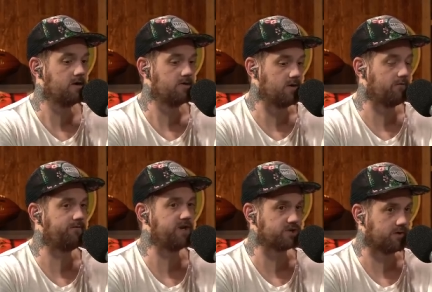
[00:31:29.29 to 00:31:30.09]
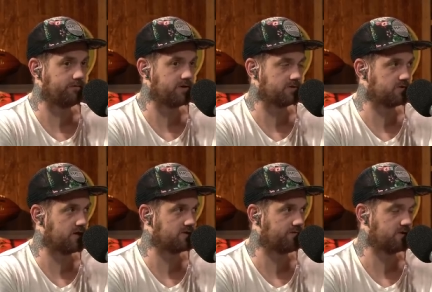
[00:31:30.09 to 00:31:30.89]
the official field
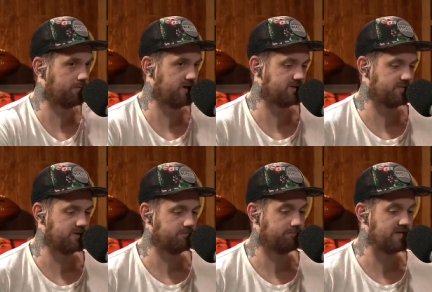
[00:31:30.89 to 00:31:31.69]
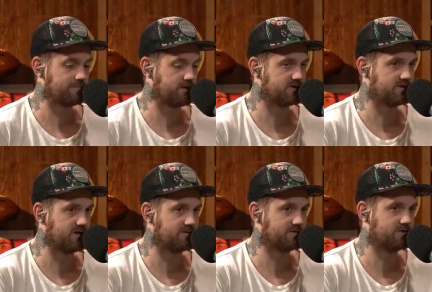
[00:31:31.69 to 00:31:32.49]
stretcher for the Pittsburgh Pittsburgh
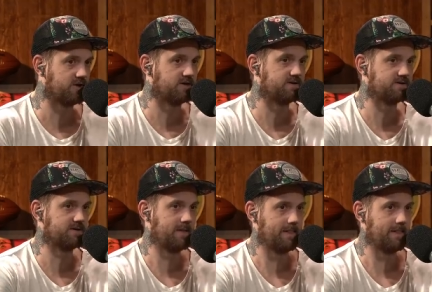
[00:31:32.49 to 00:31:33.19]
Steelers. Goodness.